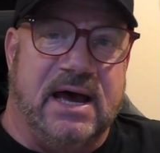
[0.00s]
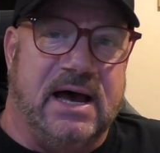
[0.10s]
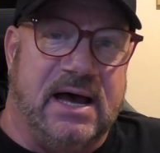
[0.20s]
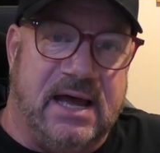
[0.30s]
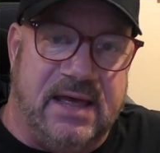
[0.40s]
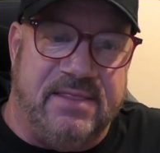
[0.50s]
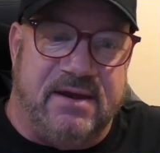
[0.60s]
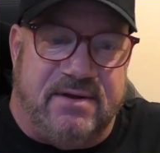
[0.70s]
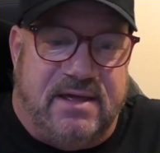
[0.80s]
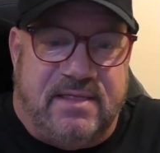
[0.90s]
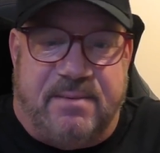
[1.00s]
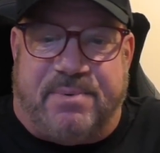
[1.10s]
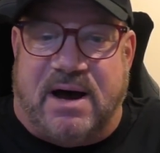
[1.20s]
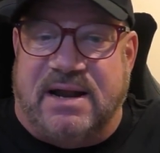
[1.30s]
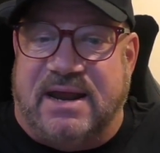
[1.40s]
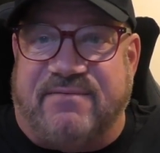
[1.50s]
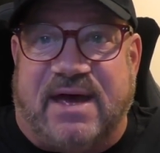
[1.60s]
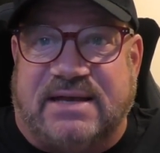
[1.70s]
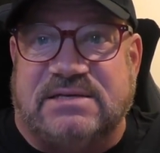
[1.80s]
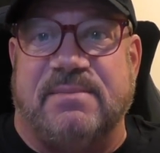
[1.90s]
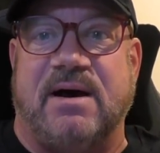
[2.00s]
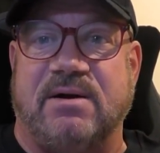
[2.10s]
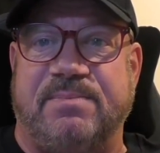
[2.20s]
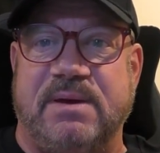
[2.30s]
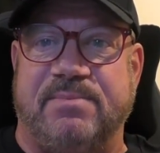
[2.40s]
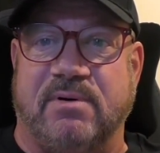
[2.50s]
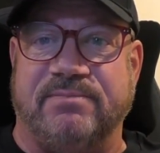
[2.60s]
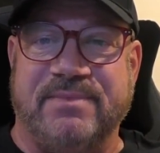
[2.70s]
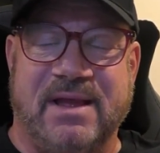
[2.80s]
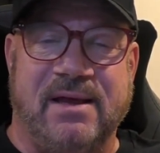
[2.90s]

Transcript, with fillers: Uh, and they're in their pod and they have X amount of people.